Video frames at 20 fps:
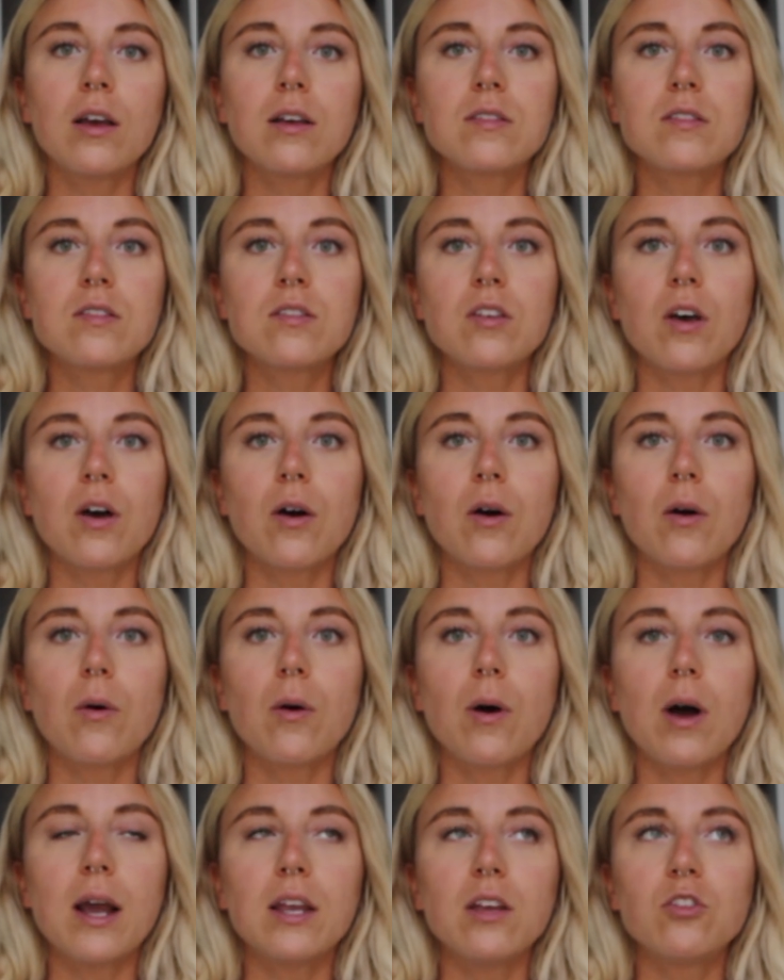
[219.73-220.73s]

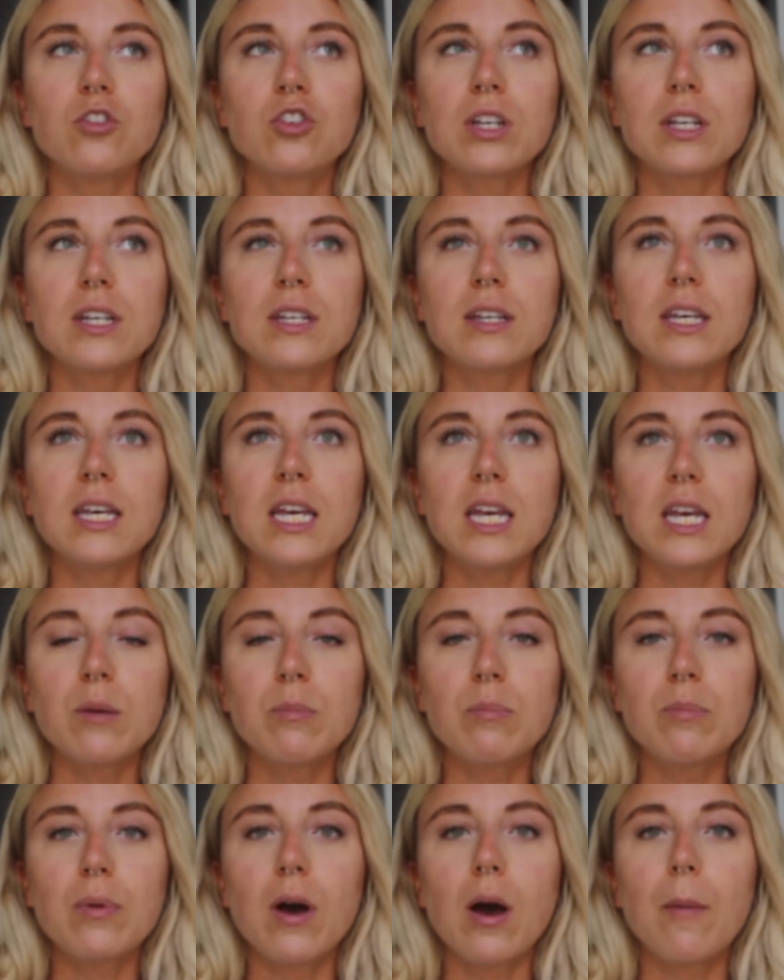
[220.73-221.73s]
So I usually
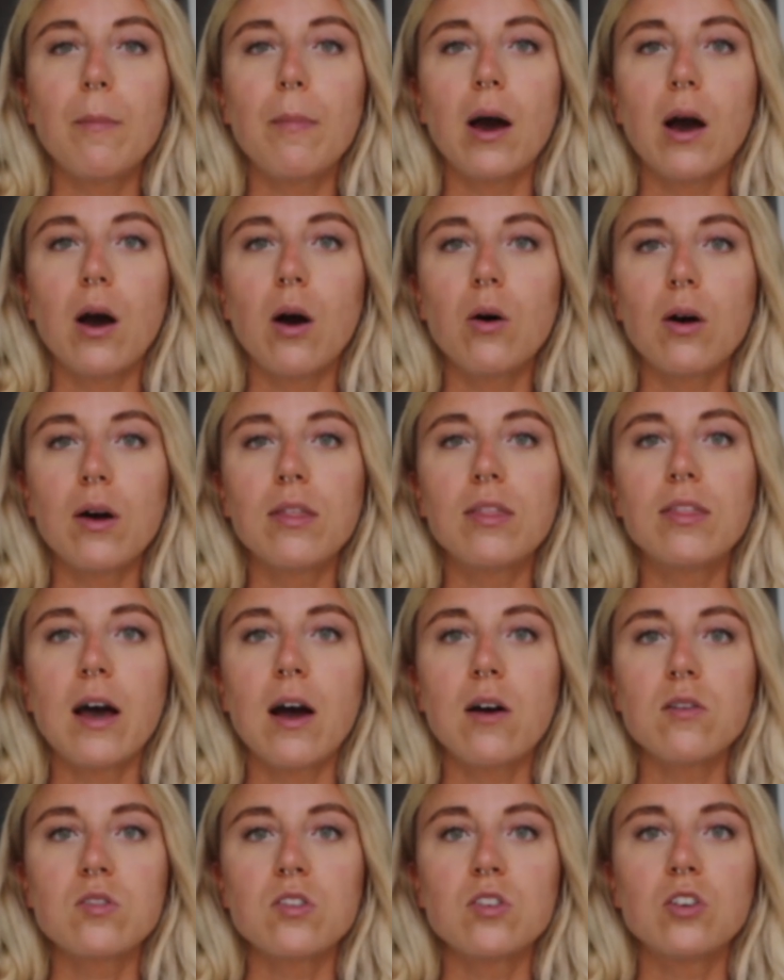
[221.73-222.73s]
keep about
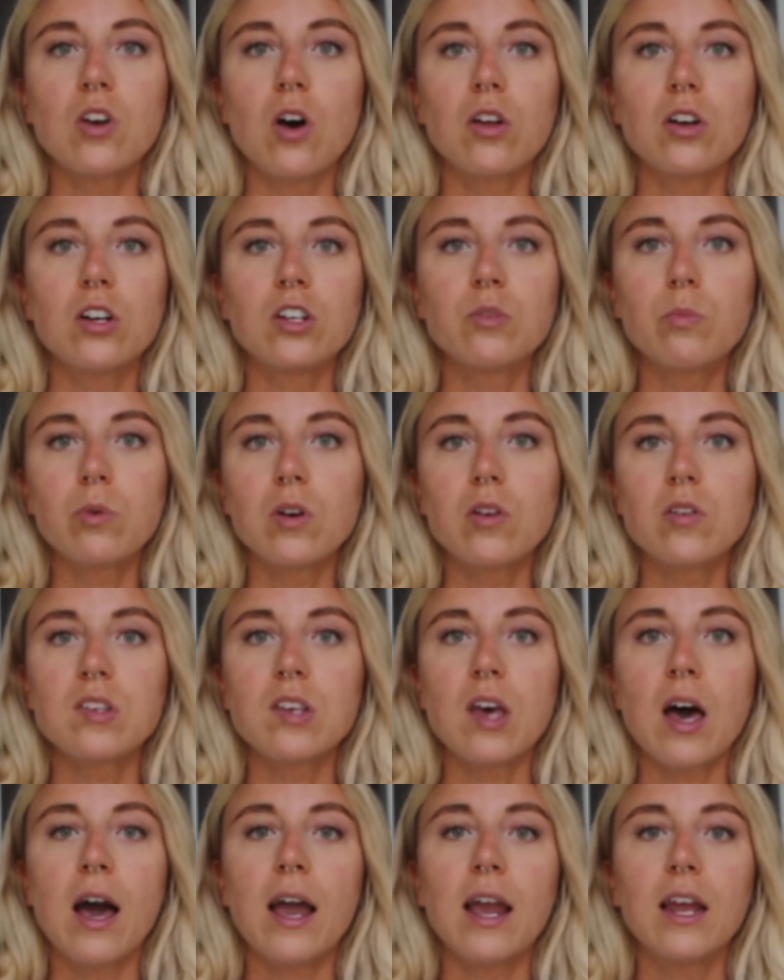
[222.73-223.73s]
$1,000 put
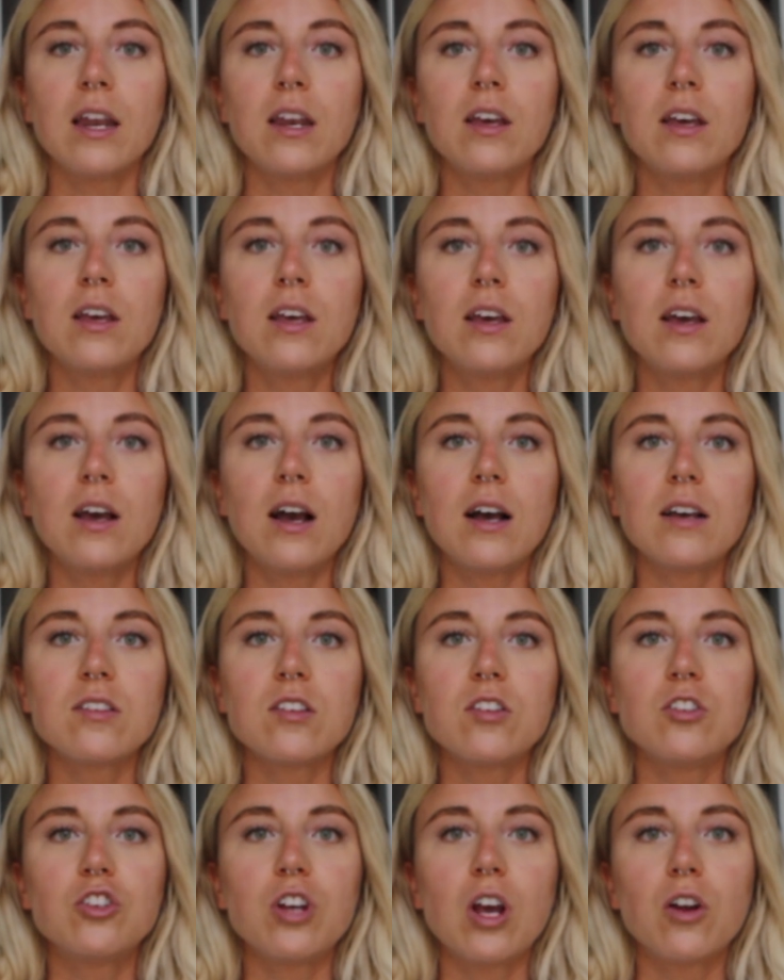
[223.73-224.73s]
aside as
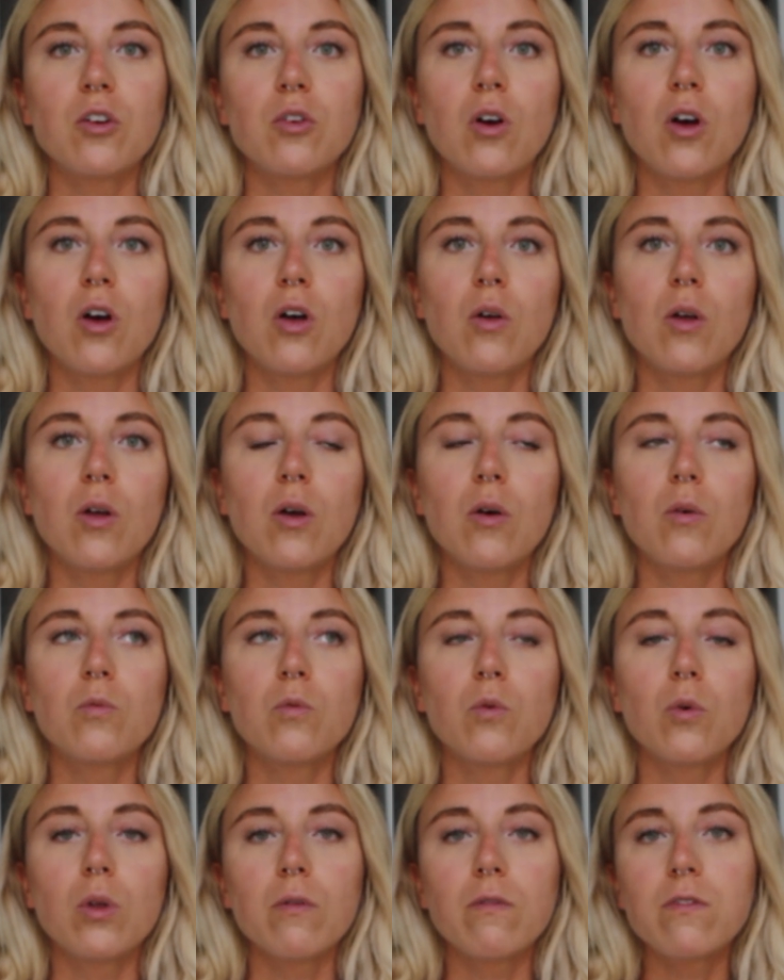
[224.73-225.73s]
a general
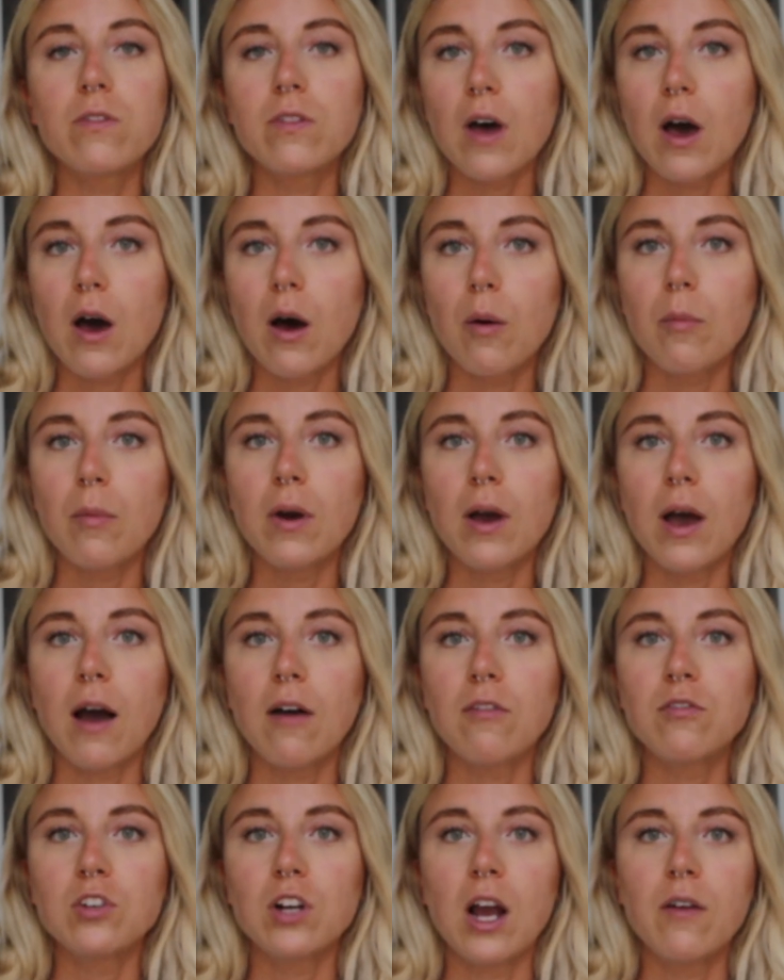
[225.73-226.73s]
rule of thumb
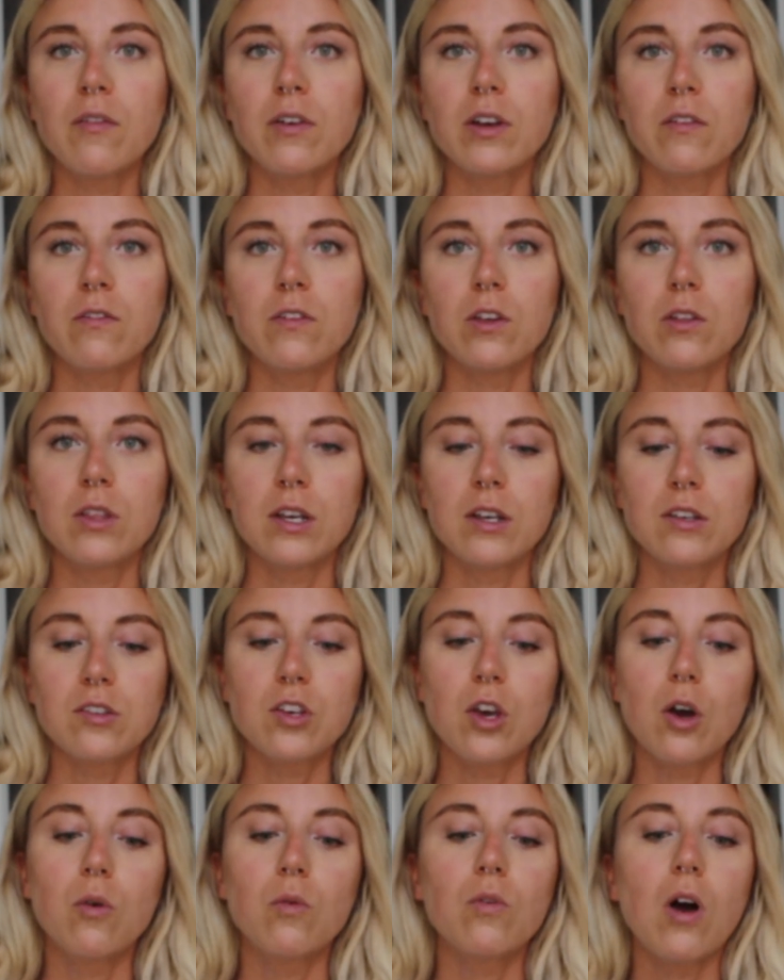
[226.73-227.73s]
after having a few things
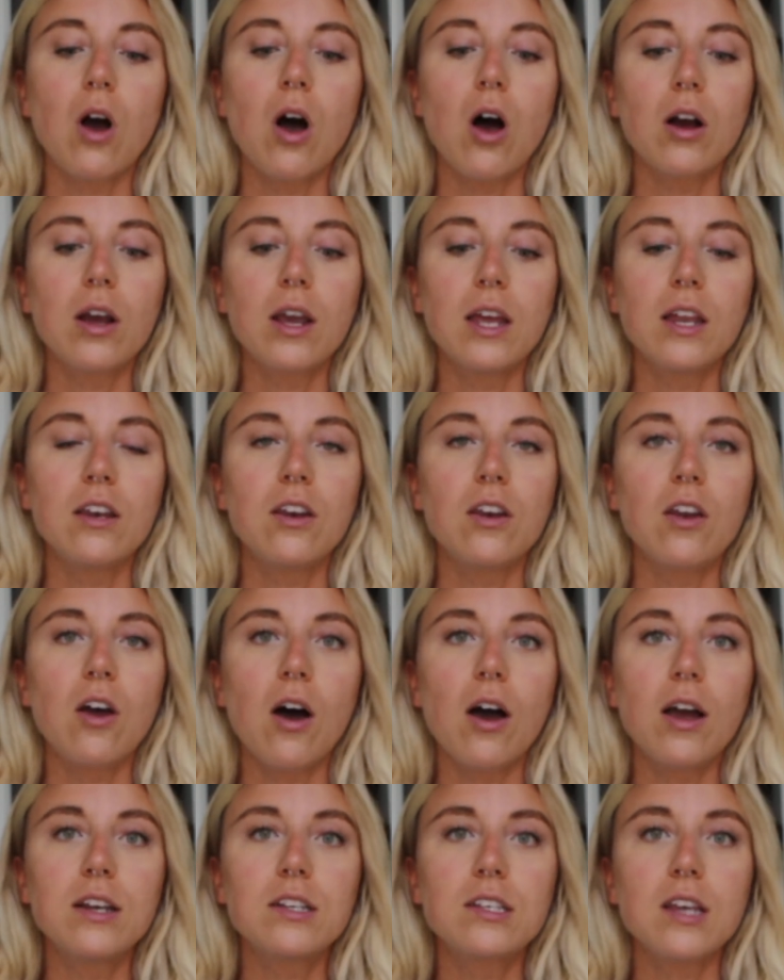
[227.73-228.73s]
go wrong and
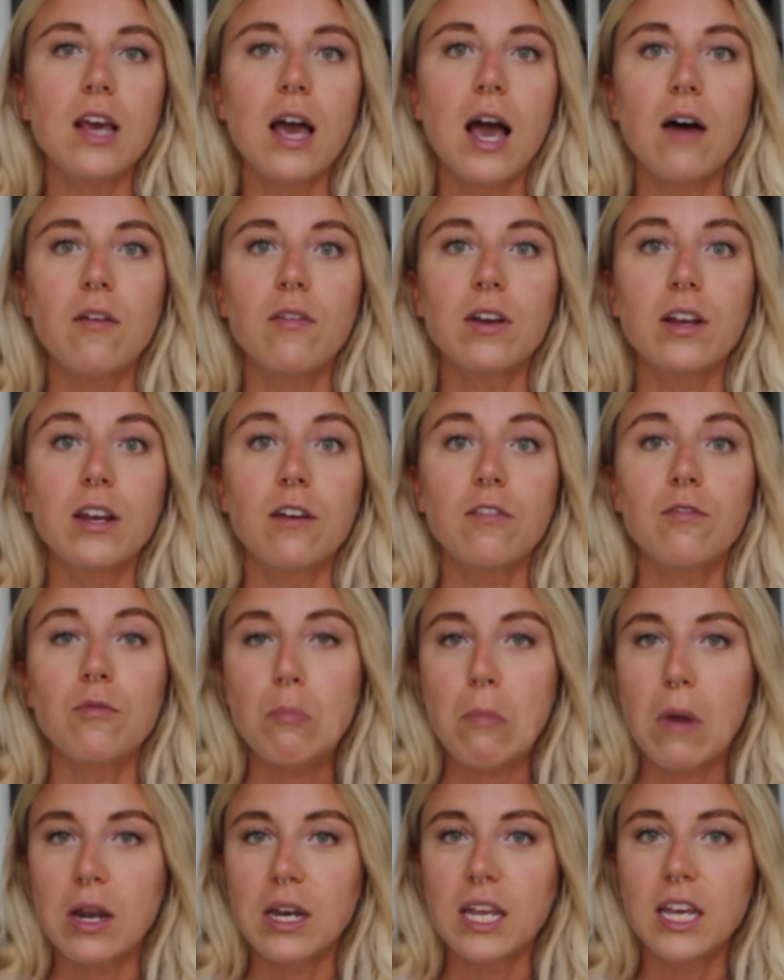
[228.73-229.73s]
not having enough
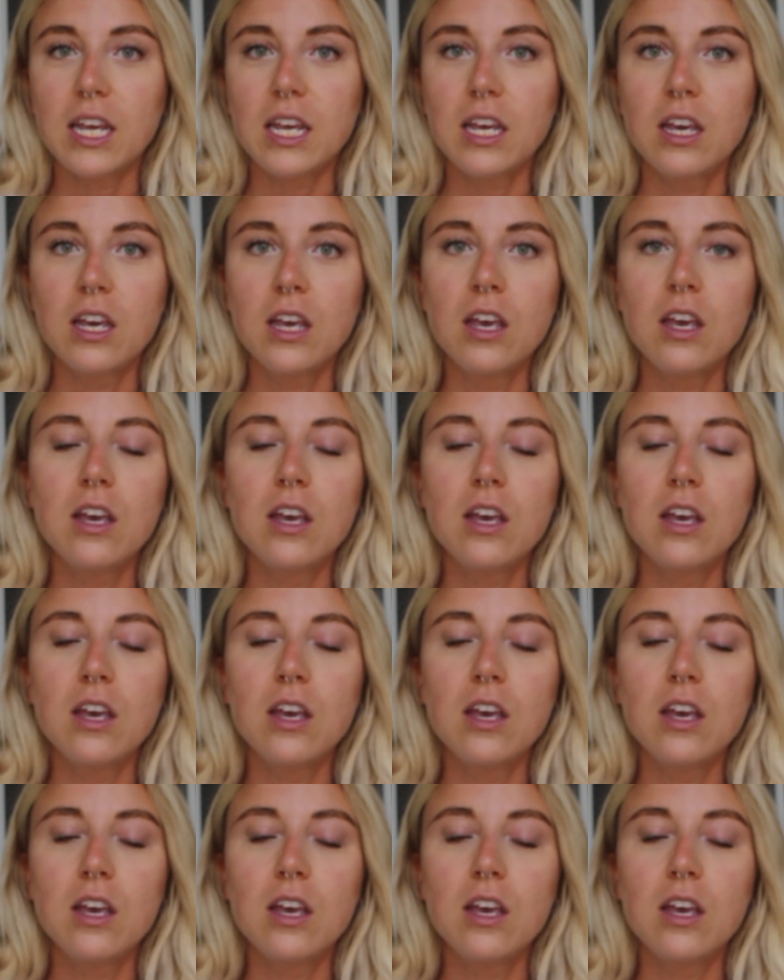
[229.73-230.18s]
money.